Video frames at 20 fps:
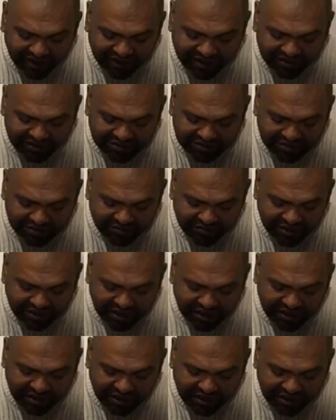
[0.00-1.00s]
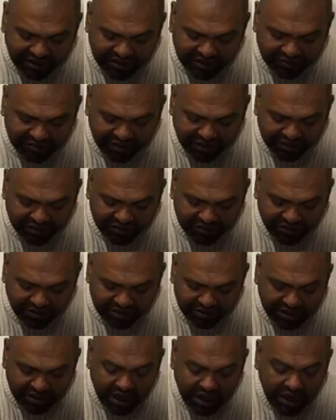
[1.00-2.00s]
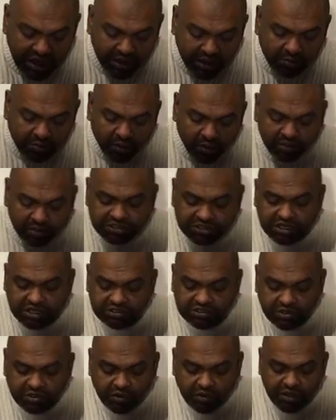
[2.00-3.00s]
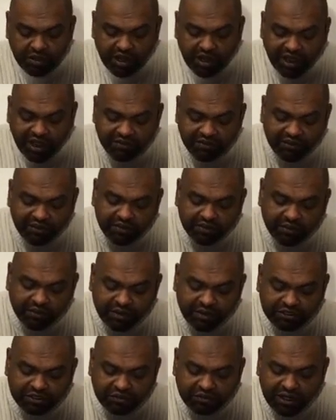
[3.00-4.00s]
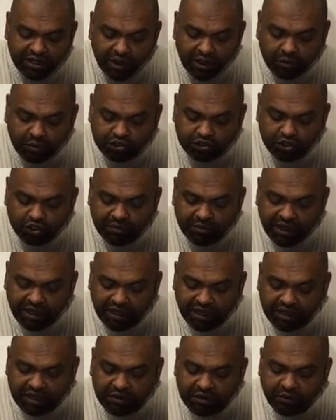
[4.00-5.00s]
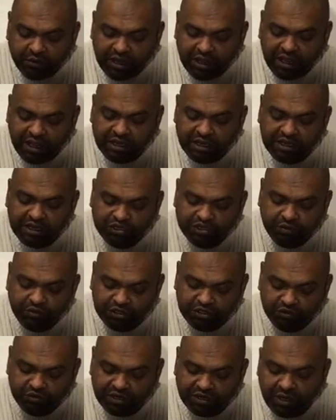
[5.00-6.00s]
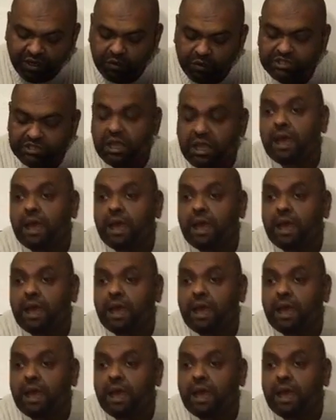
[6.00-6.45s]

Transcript: It should be like English restaurants. Mohammed Shazana, I think the restaurant hours should be like English restaurant hours.